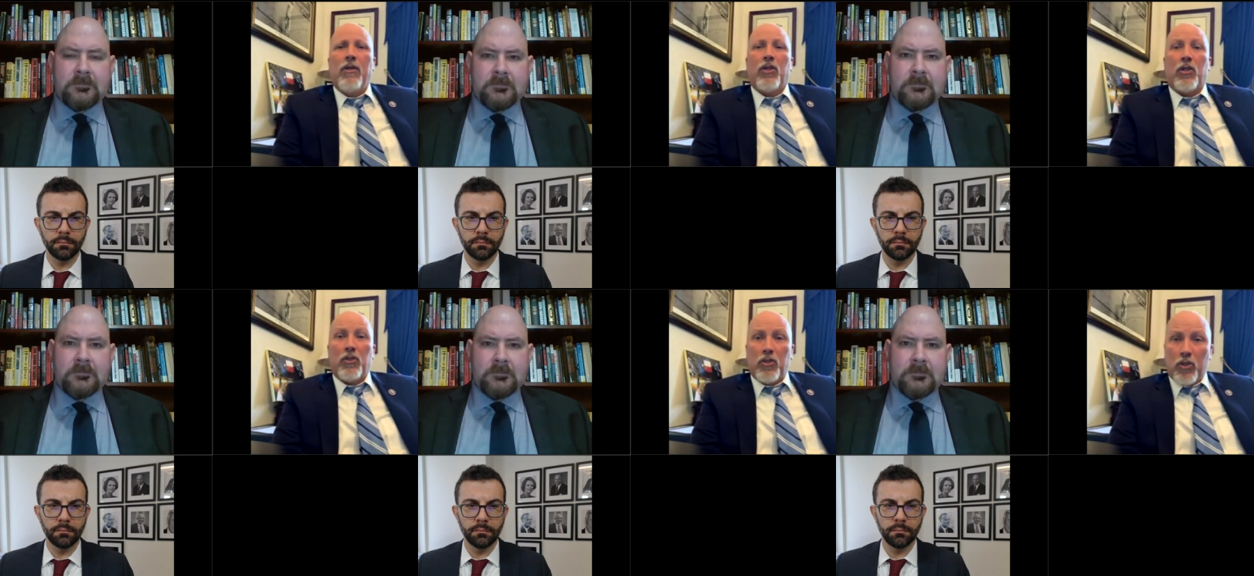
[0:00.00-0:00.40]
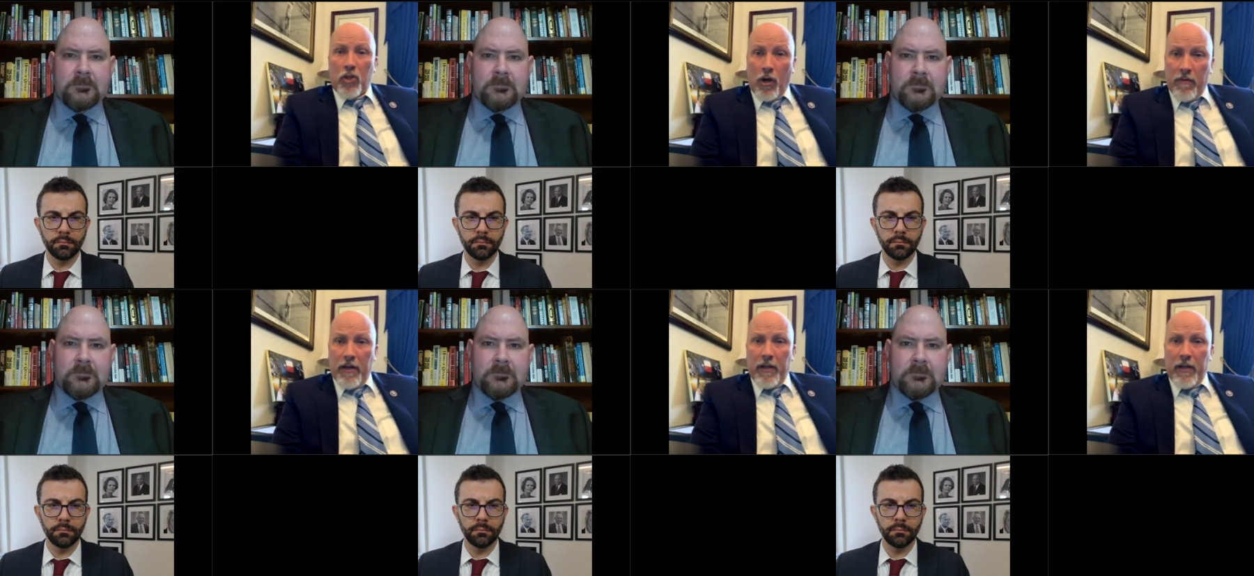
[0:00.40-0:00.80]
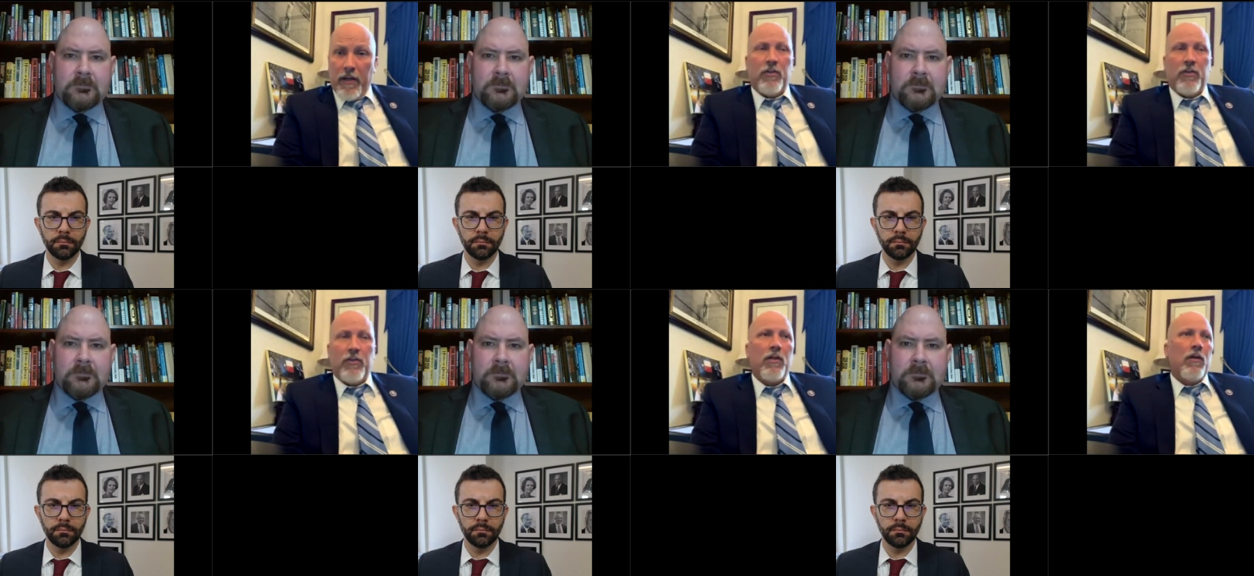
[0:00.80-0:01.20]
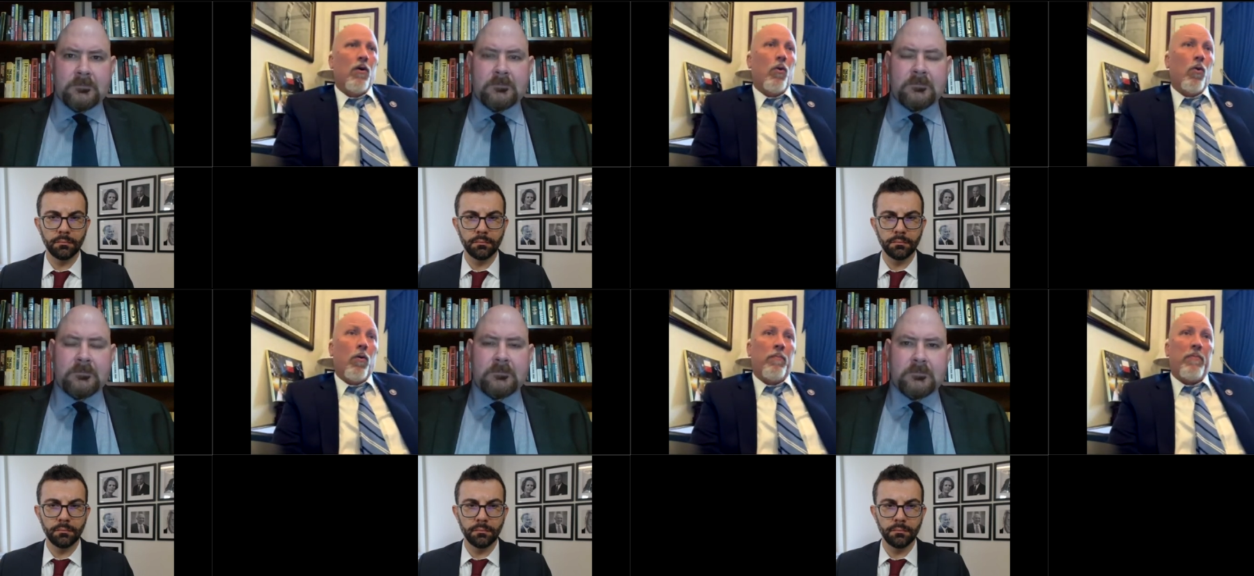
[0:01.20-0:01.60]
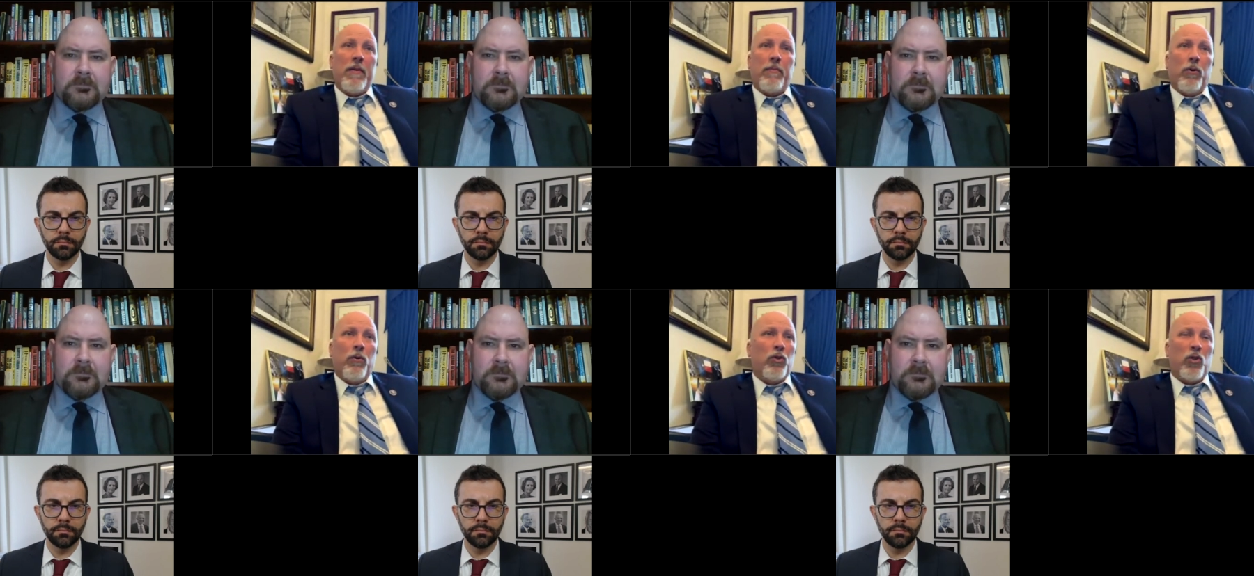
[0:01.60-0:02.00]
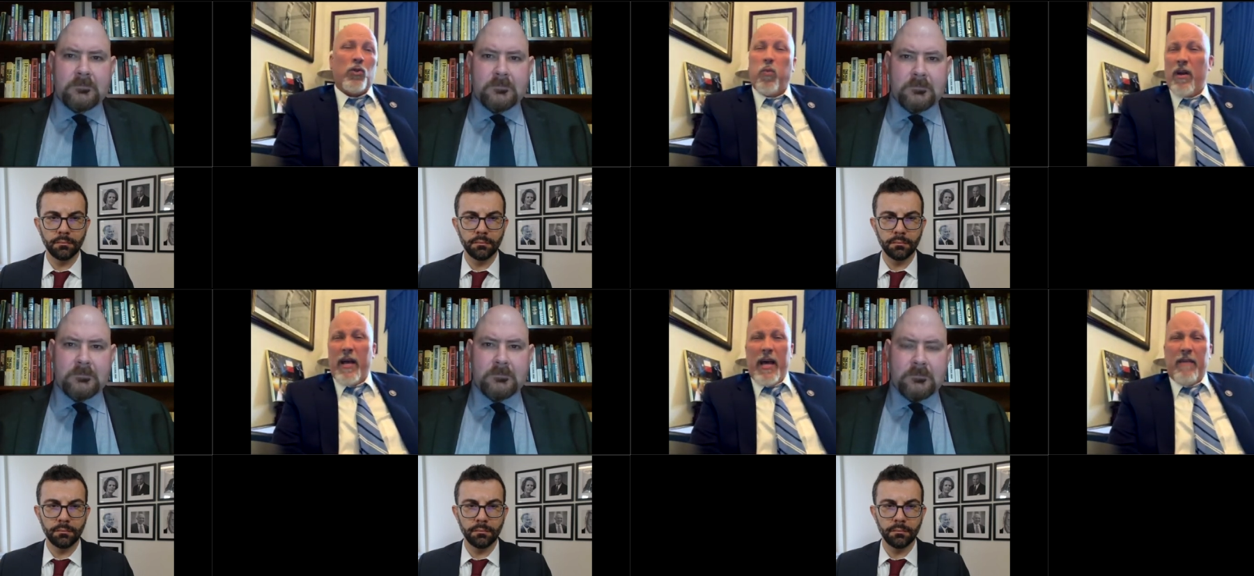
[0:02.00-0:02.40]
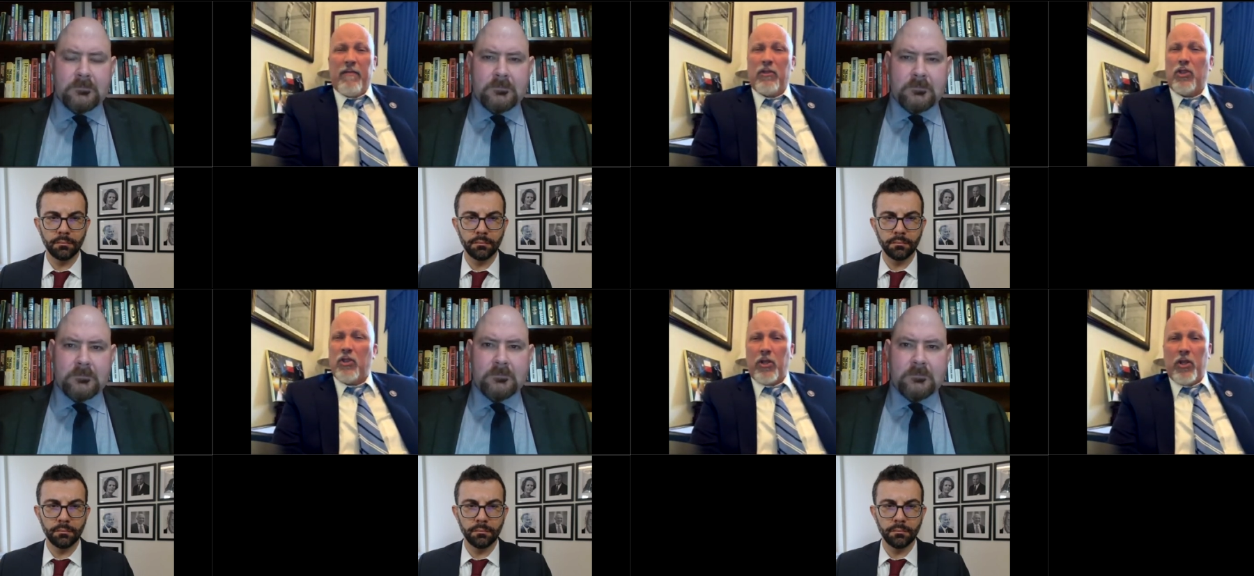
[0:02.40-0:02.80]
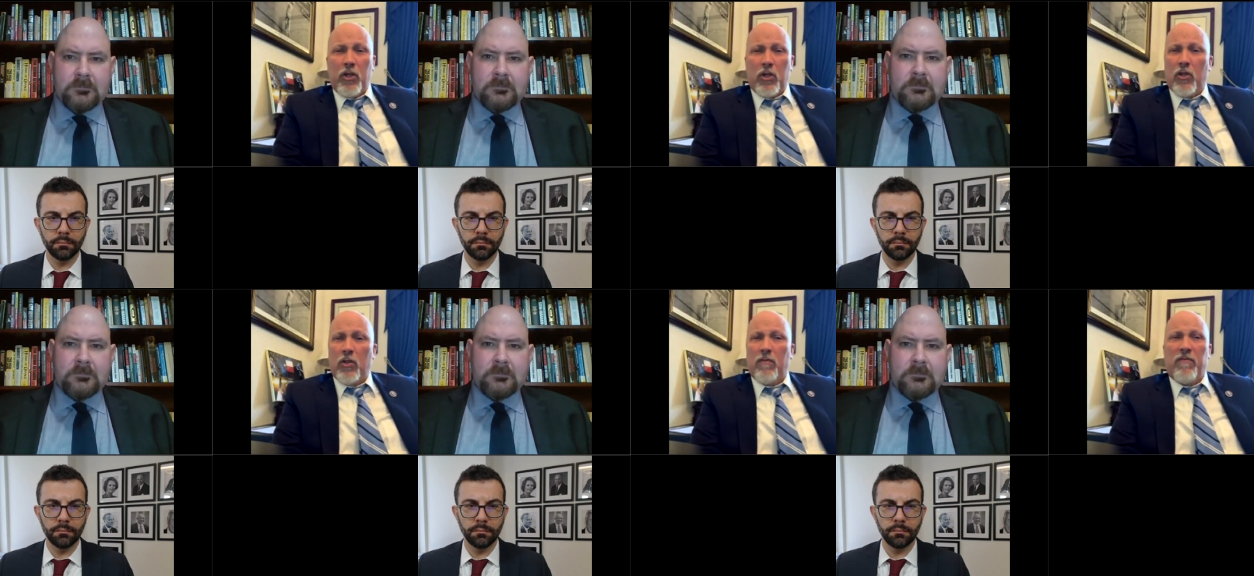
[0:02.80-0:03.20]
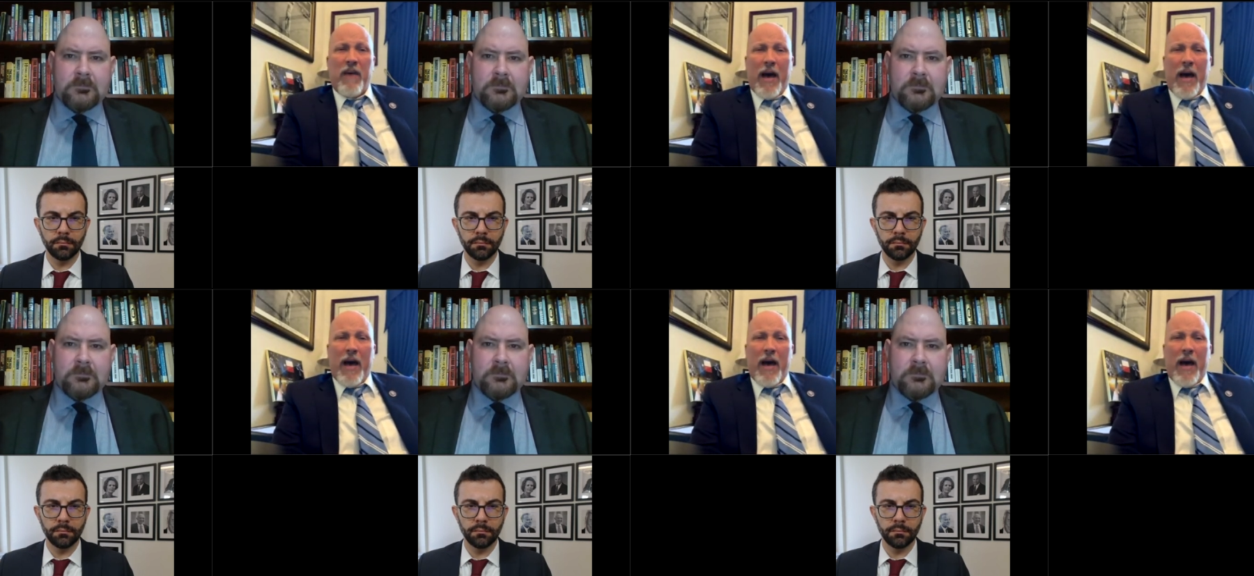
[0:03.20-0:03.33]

Speaker 1: conservatives or people who just want to have a secure,